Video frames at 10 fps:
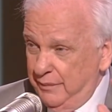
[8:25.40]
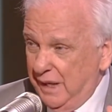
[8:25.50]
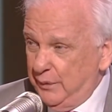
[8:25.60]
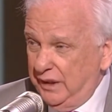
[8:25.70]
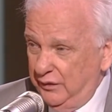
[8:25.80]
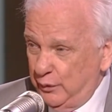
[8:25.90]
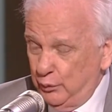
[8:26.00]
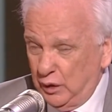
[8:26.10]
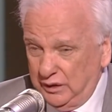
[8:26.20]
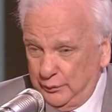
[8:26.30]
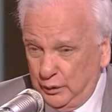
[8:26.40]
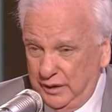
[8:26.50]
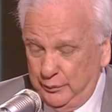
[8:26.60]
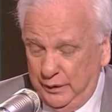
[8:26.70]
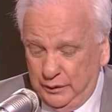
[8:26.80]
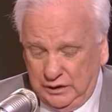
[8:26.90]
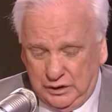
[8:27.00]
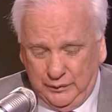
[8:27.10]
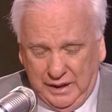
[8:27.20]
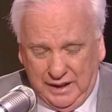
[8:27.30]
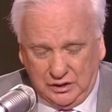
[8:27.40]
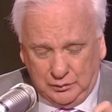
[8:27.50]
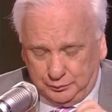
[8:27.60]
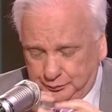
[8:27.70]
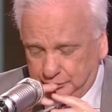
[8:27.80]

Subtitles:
Maybe even more liberal than people at CBS.